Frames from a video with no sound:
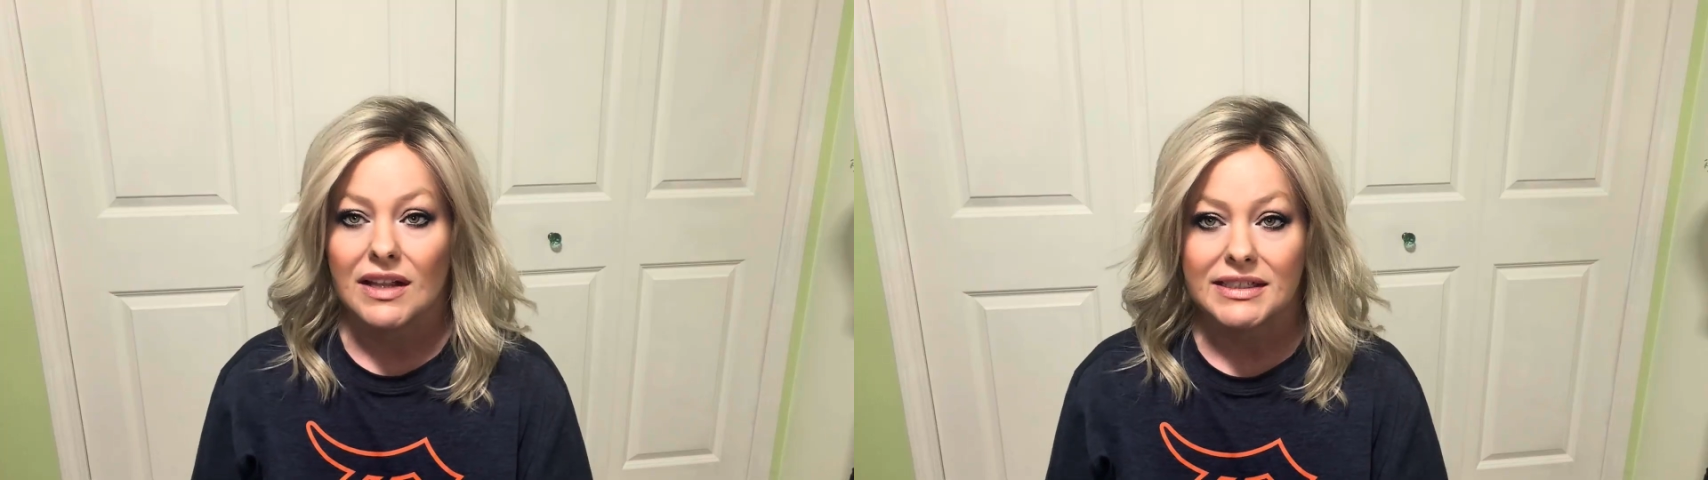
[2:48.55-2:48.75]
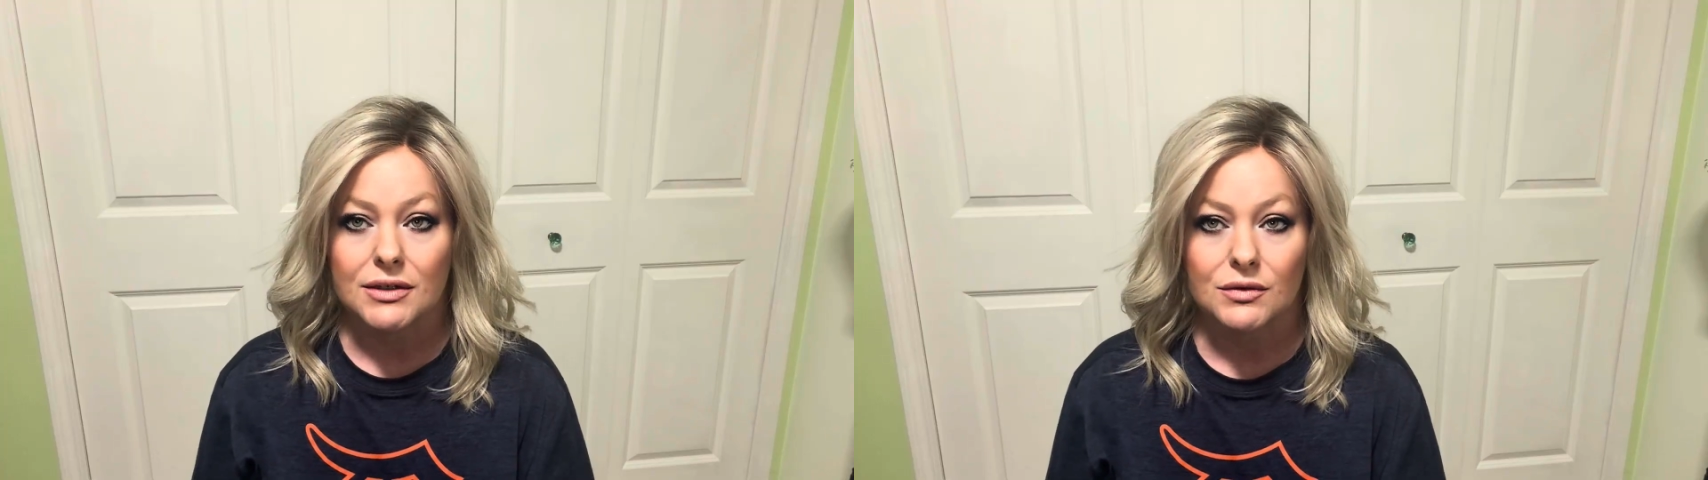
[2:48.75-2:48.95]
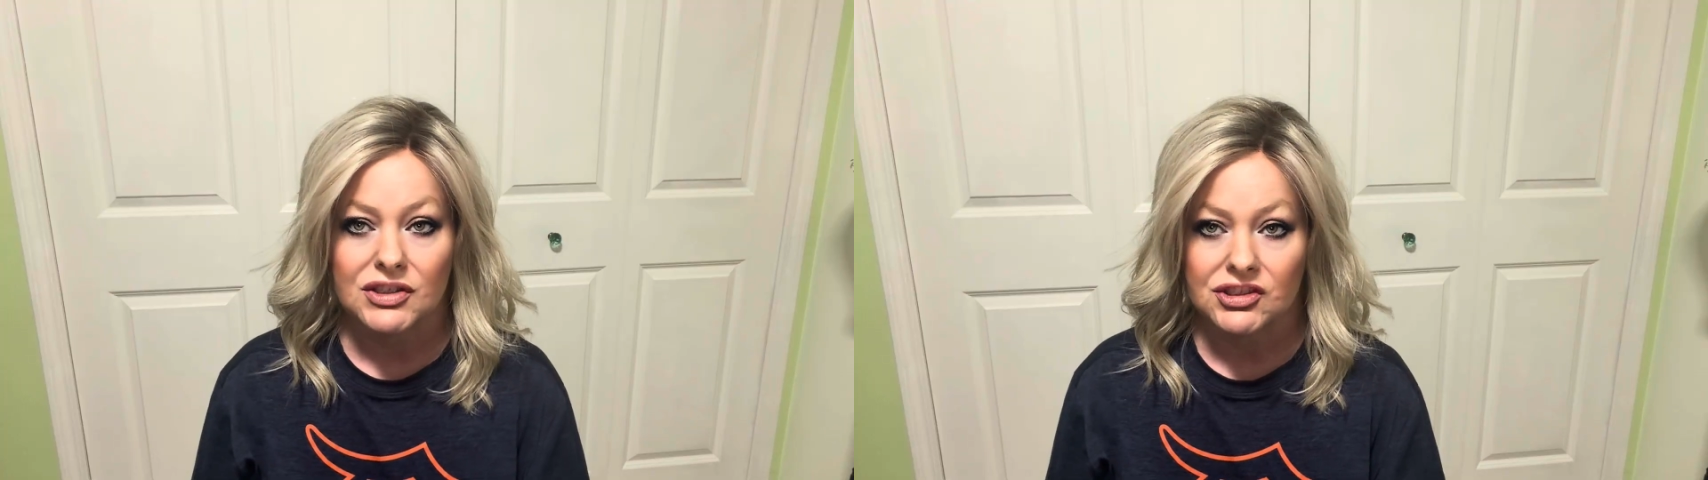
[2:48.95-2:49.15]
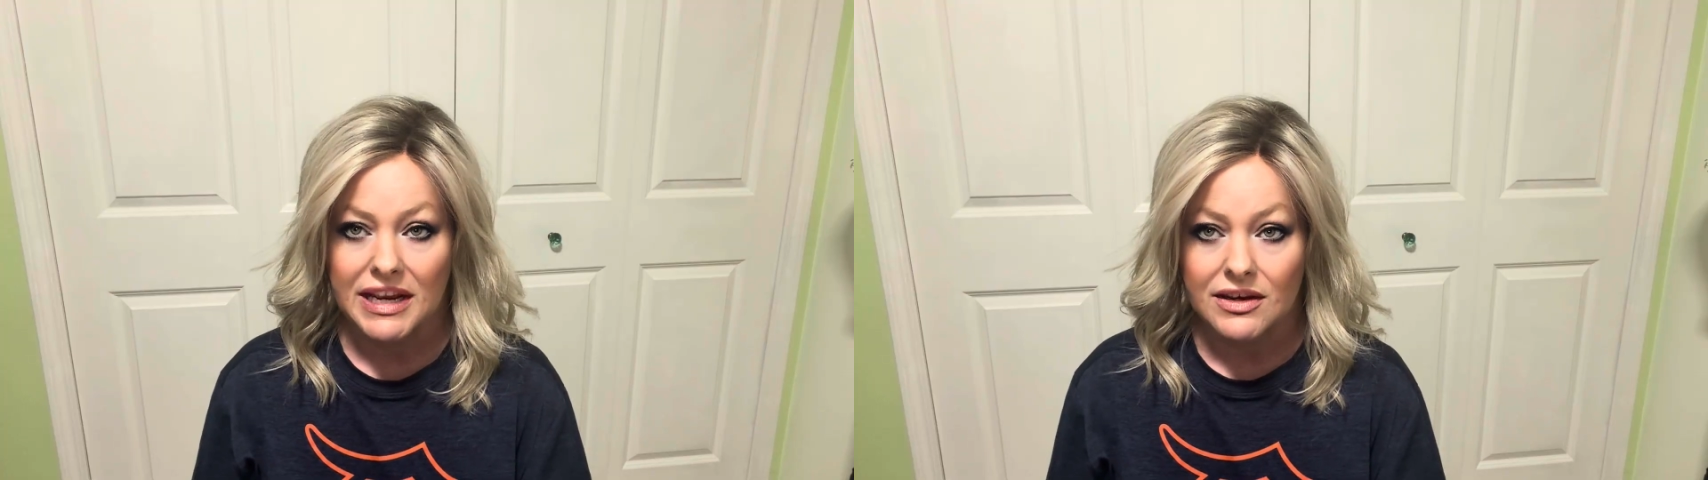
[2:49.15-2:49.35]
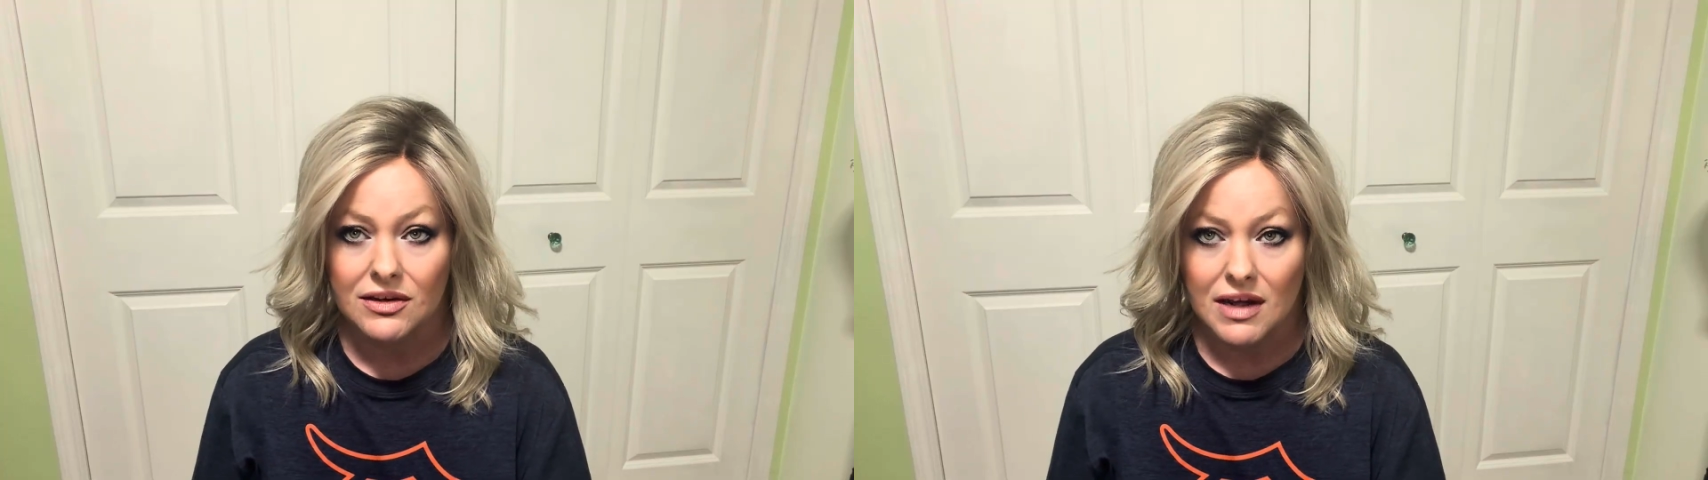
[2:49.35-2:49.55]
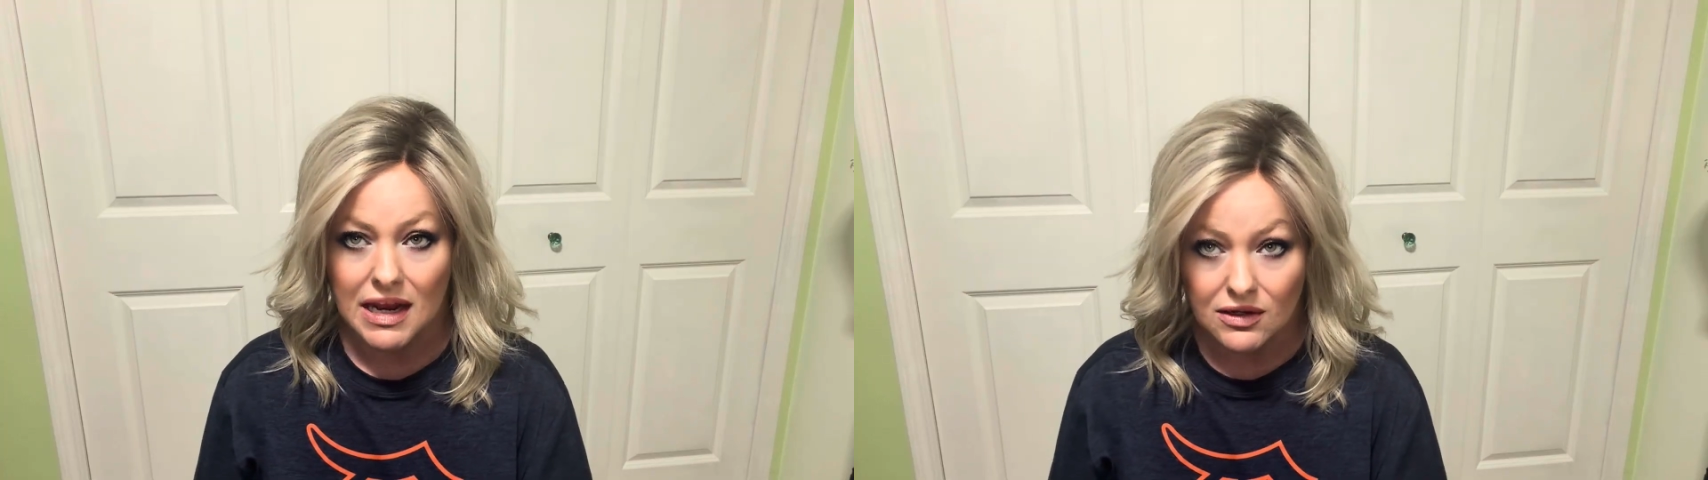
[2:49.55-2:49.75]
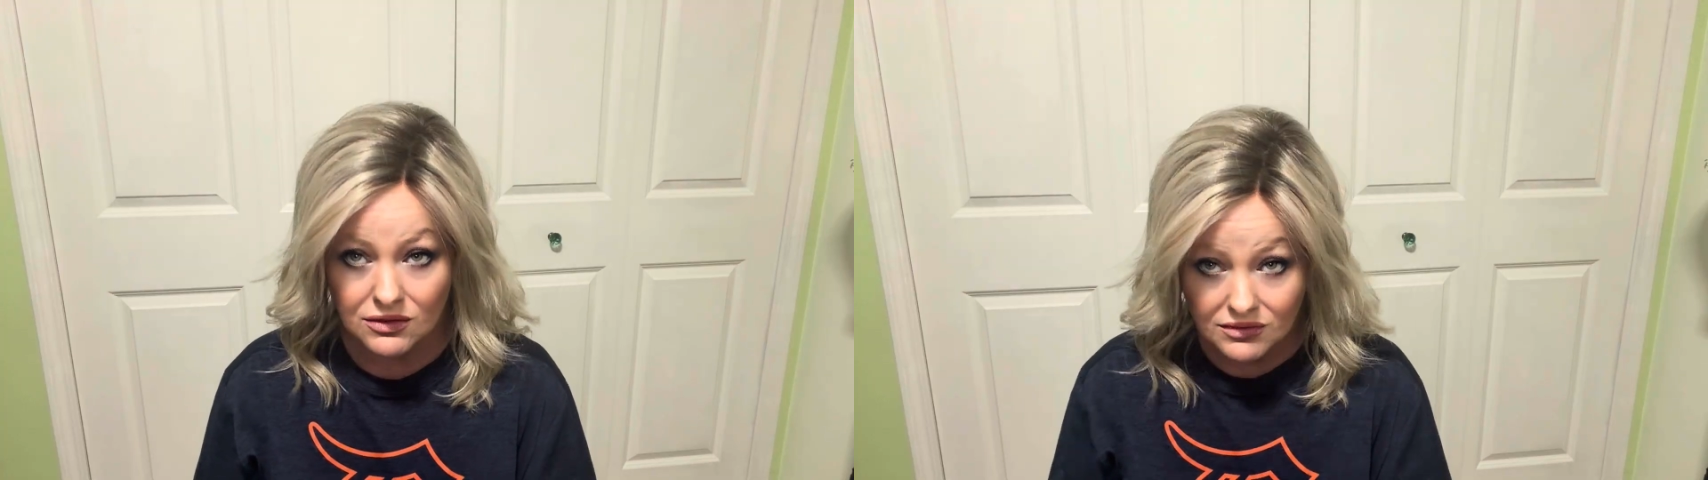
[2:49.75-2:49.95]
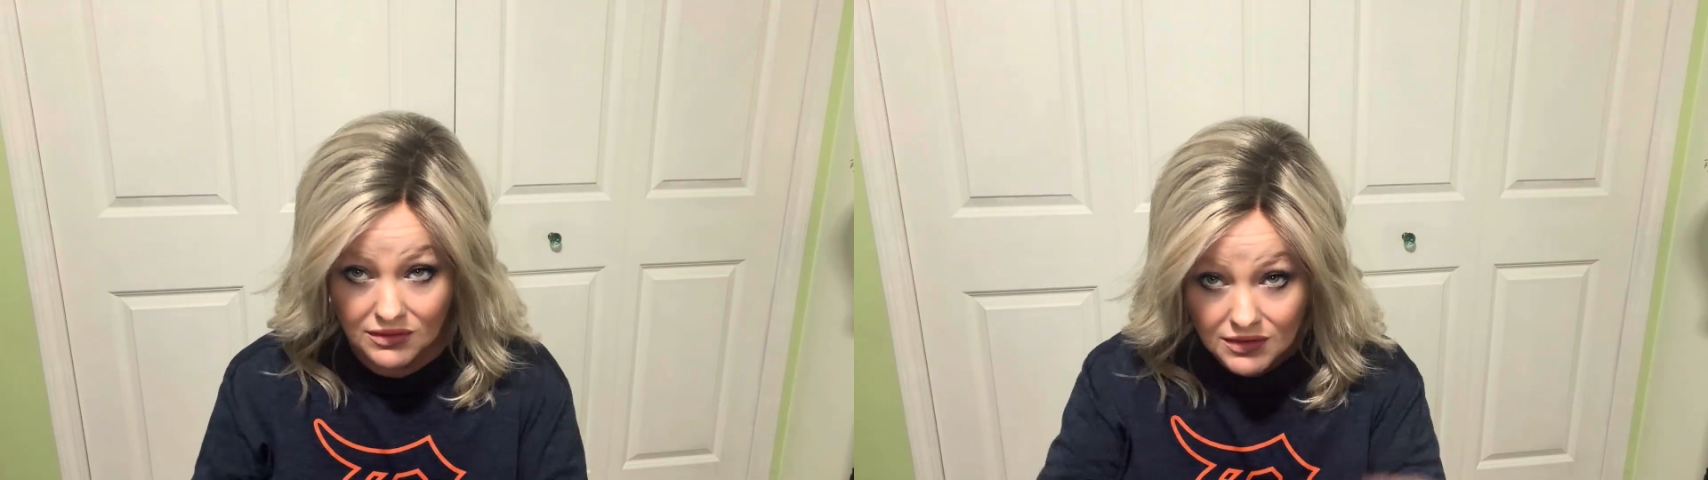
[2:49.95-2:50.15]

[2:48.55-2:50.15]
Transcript: did was shake her out,